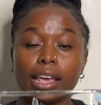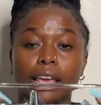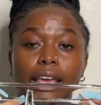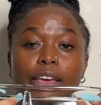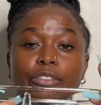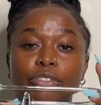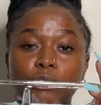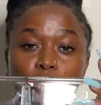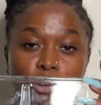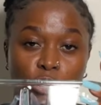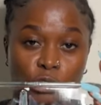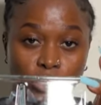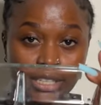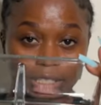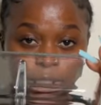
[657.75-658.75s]
If you go
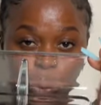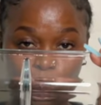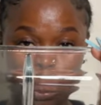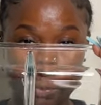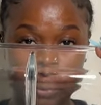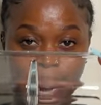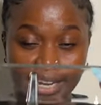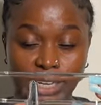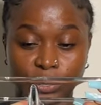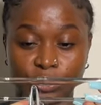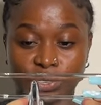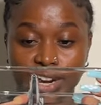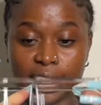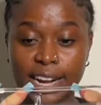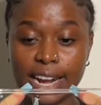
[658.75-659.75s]
to the
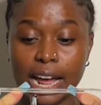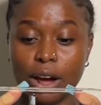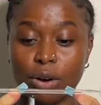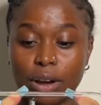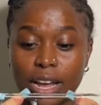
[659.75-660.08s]
supermarket right now